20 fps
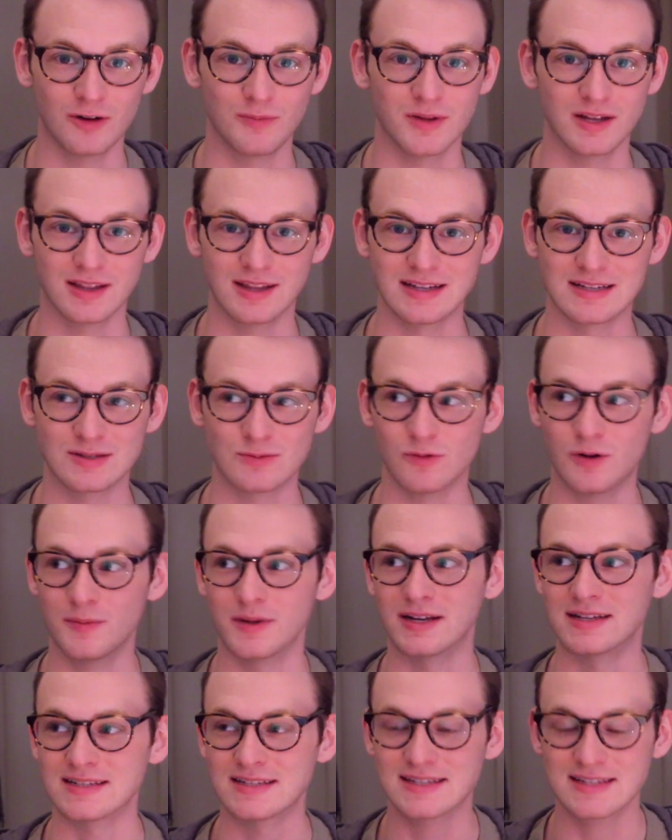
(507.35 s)
but this
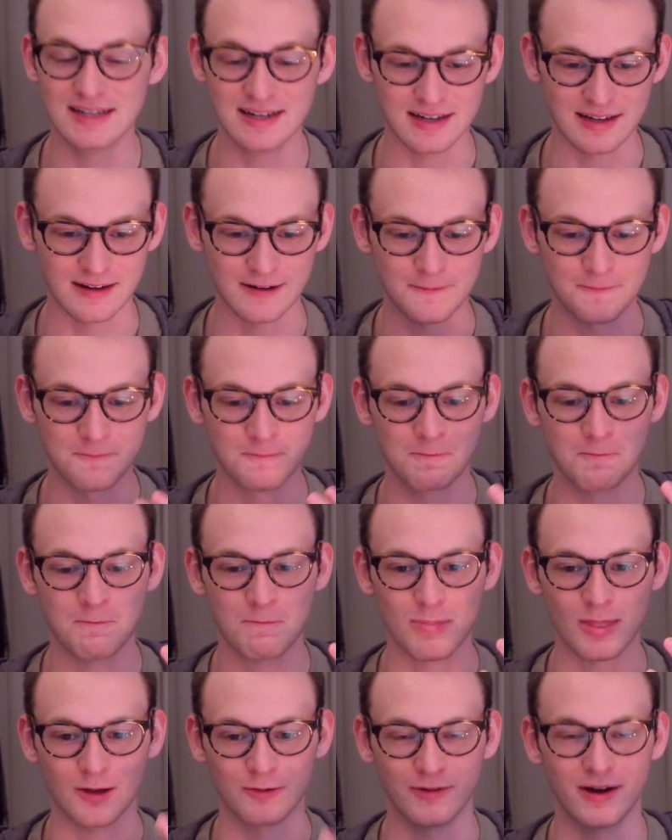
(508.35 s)
woman is sitting
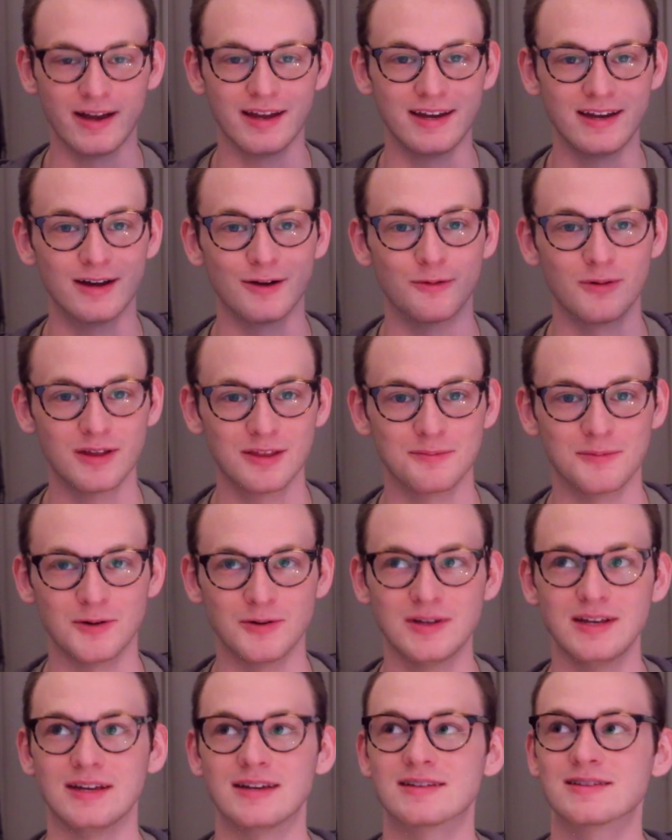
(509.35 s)
right here with
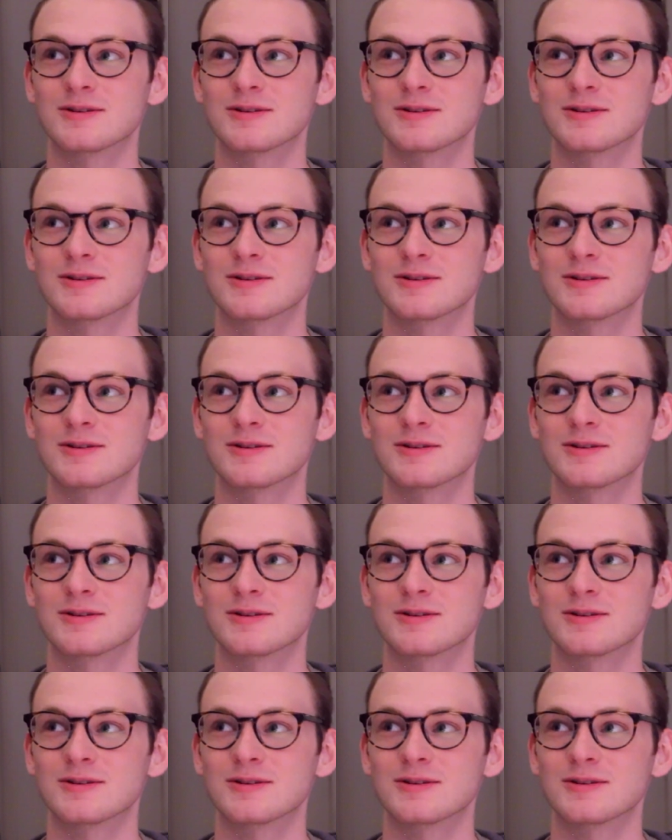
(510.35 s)
Monique.